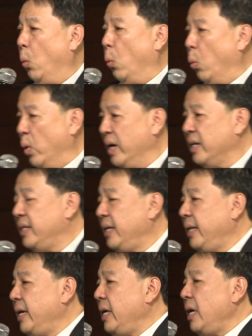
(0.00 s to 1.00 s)

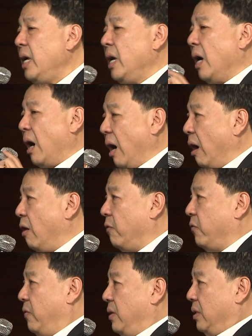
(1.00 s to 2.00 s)
worthily
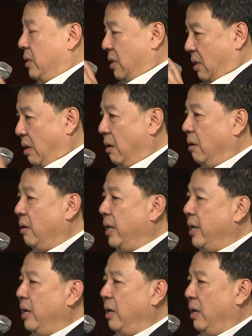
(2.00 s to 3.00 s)
of the
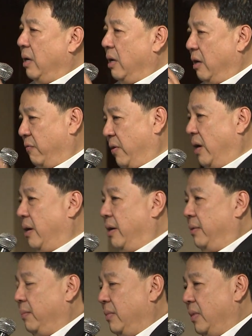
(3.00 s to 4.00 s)
calling of God.